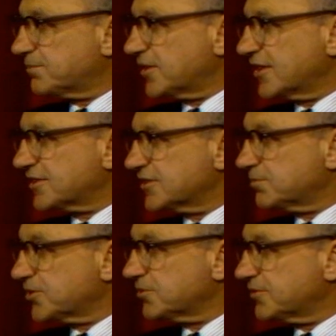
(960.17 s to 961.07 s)
practice,
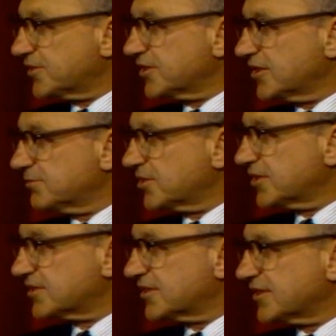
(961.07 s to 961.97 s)
but to a very limited
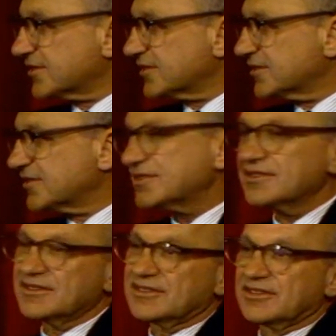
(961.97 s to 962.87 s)
extent.
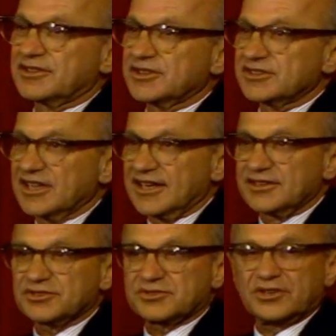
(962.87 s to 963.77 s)
There is now
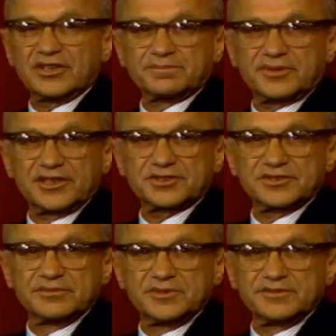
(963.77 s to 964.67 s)
strong pressure
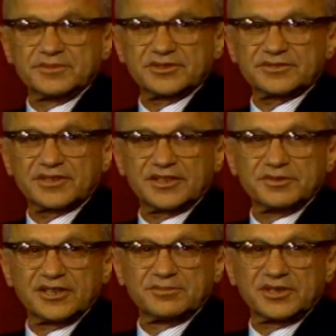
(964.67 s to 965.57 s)
and movement to try to
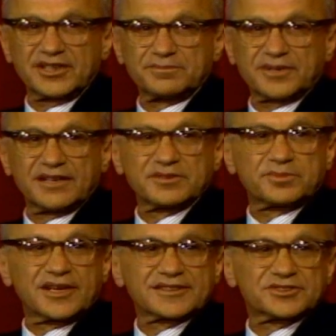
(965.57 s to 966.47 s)
eliminate private
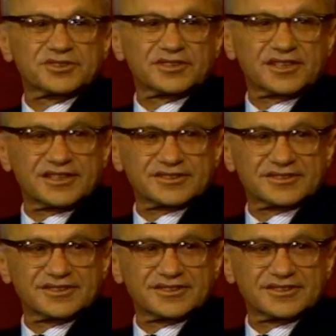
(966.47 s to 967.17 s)
practice altogether